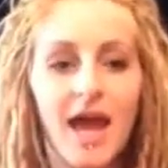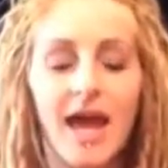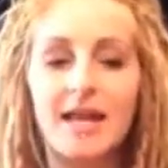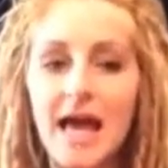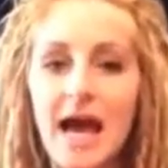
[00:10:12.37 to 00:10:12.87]

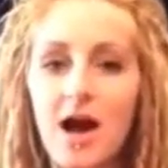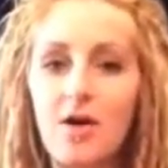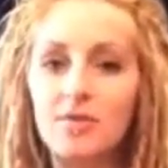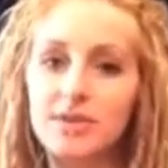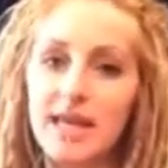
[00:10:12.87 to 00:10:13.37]
And
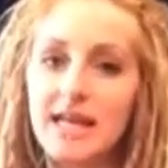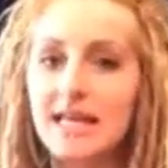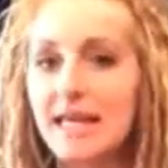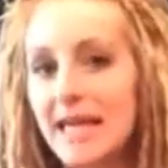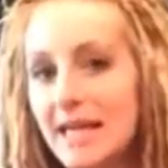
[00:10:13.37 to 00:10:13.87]
now
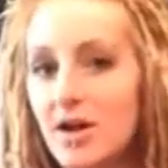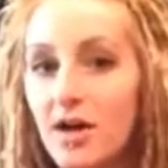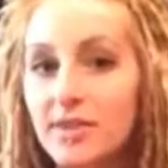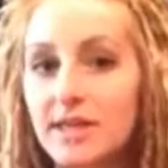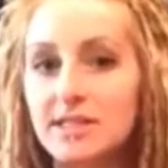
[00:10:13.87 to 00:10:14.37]
getting in
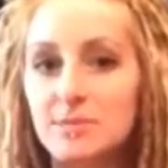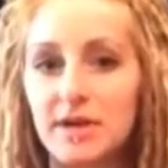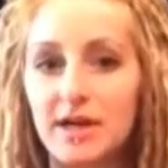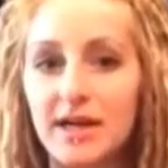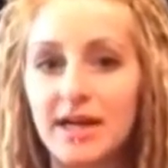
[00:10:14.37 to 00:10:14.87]
on the
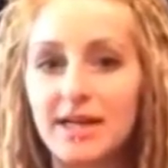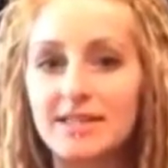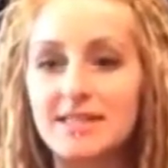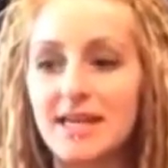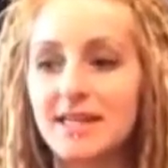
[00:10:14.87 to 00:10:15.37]

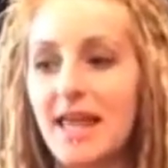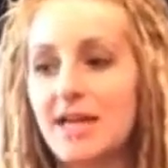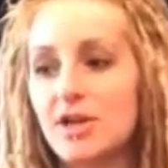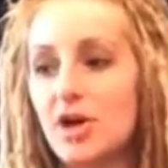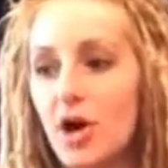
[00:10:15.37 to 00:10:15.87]
experience and
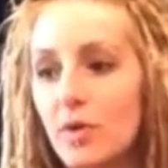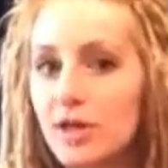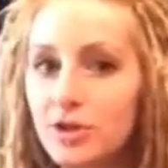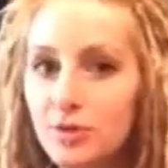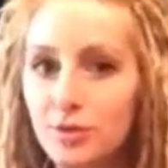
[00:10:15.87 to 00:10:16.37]
like
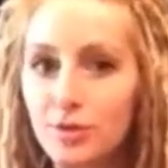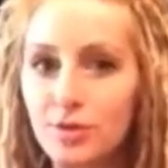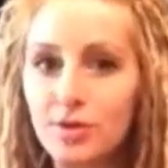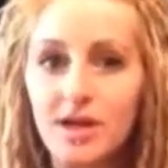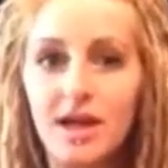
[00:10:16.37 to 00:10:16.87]
going
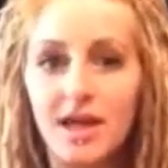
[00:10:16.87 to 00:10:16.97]
through